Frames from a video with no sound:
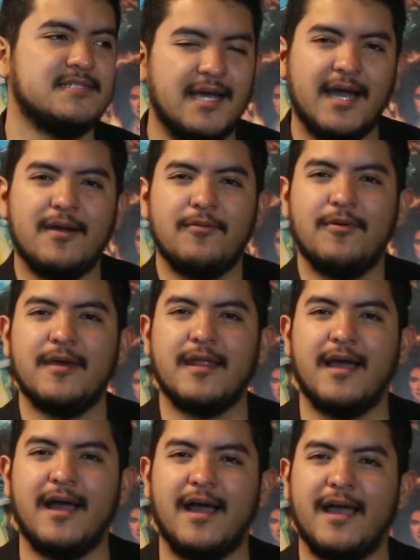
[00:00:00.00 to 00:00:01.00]
not
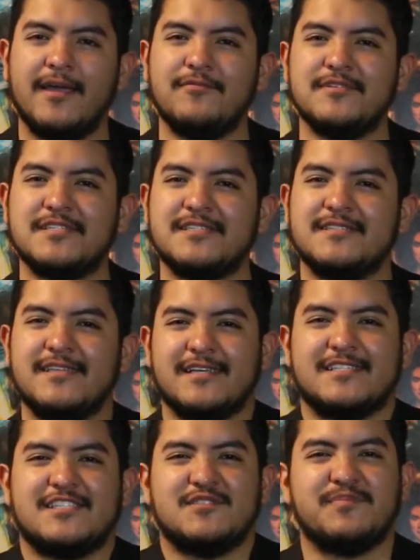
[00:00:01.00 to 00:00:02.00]
what I was
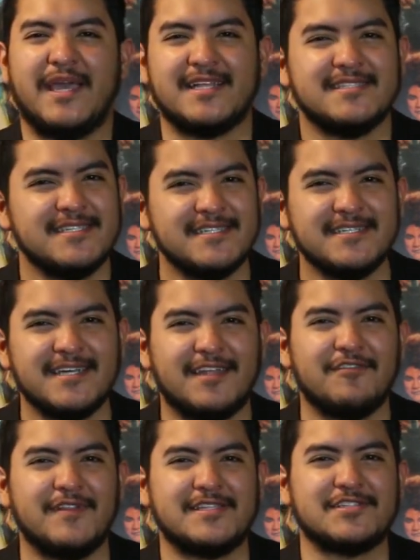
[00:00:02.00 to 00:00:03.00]
expecting. I
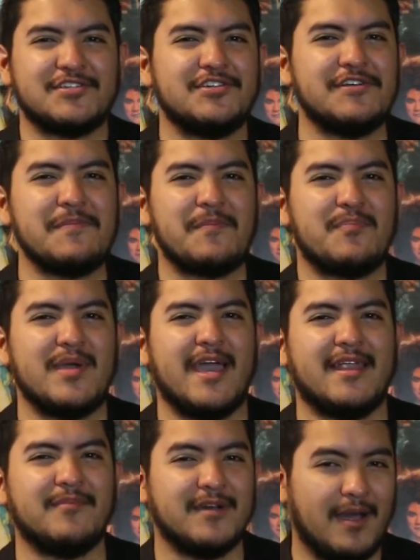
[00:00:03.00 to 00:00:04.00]
don't know if that's good or
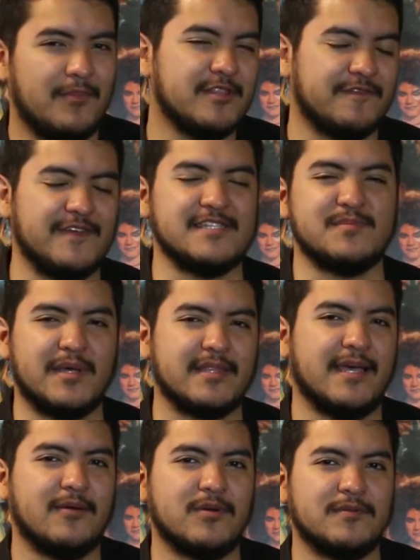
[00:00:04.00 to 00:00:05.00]
bad. I'm on the fence about
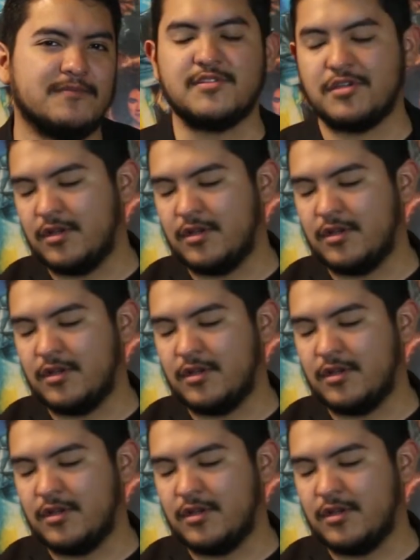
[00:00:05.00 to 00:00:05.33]
that one. I'm just